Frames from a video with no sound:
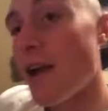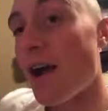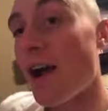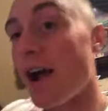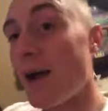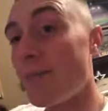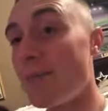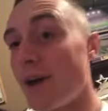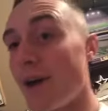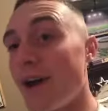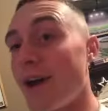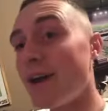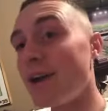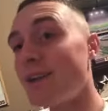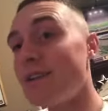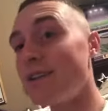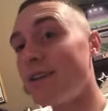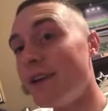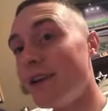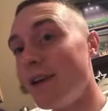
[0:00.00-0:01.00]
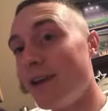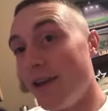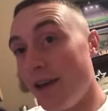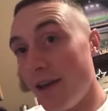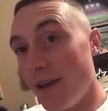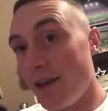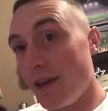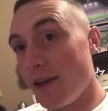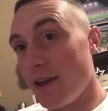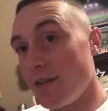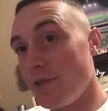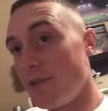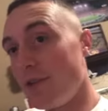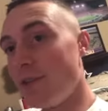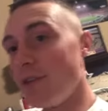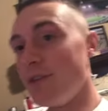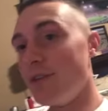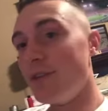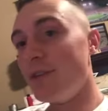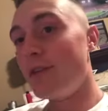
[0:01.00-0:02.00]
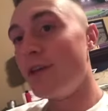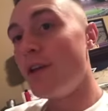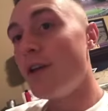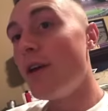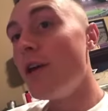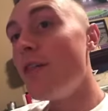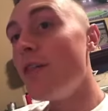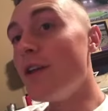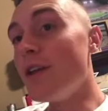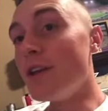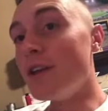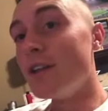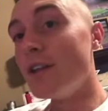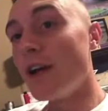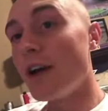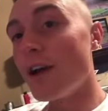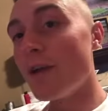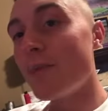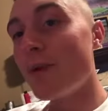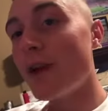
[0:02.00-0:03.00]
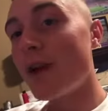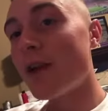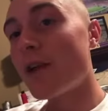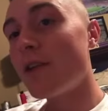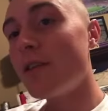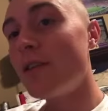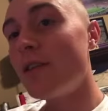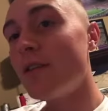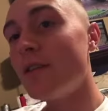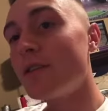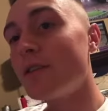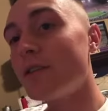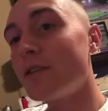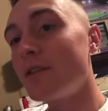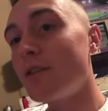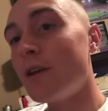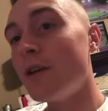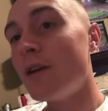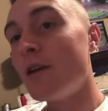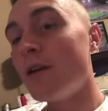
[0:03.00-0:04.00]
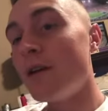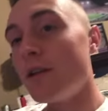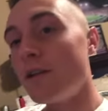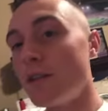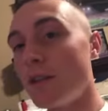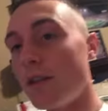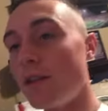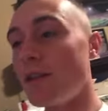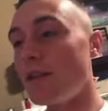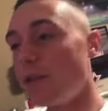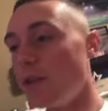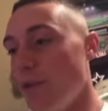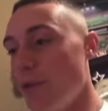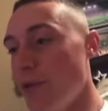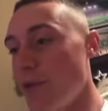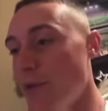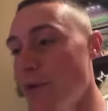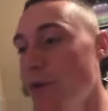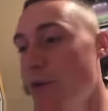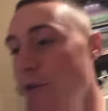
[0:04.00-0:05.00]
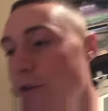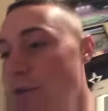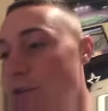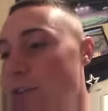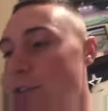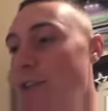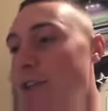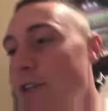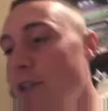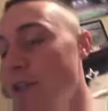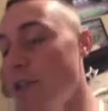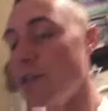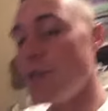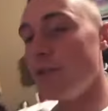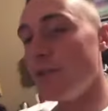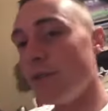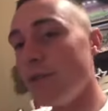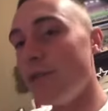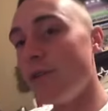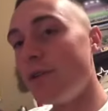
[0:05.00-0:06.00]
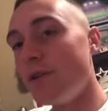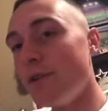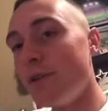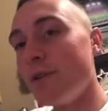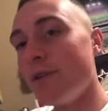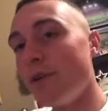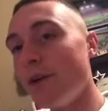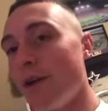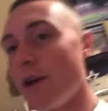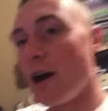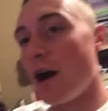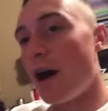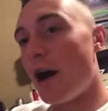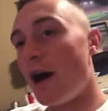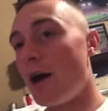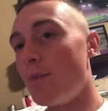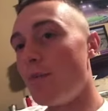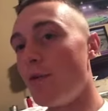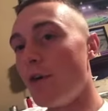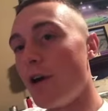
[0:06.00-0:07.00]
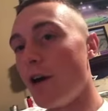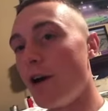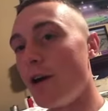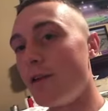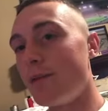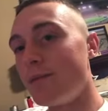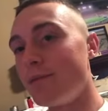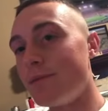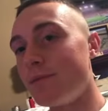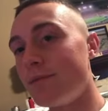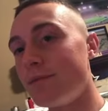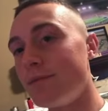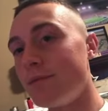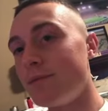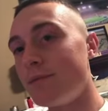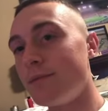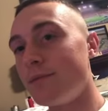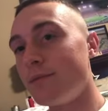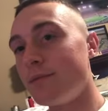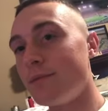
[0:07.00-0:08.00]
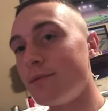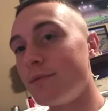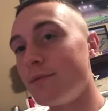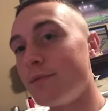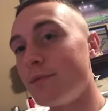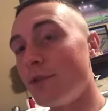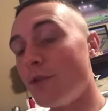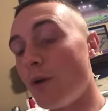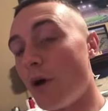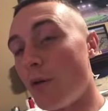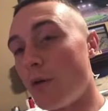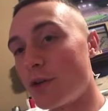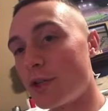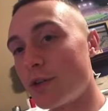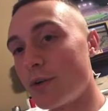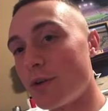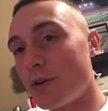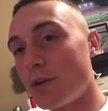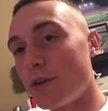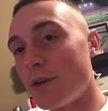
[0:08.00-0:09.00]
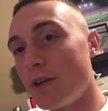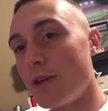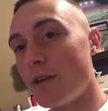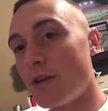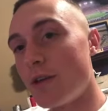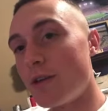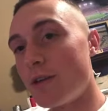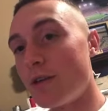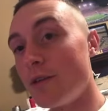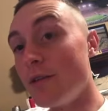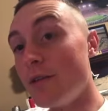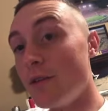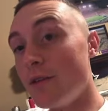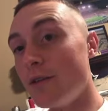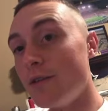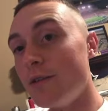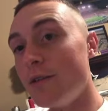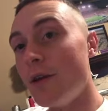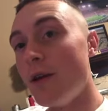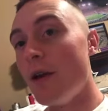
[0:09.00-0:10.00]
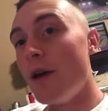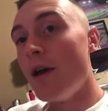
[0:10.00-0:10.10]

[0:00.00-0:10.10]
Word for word: I packed everything. The entire packing list that, that your recruiter is going to give you I brought. Do I wish I would have done that? No.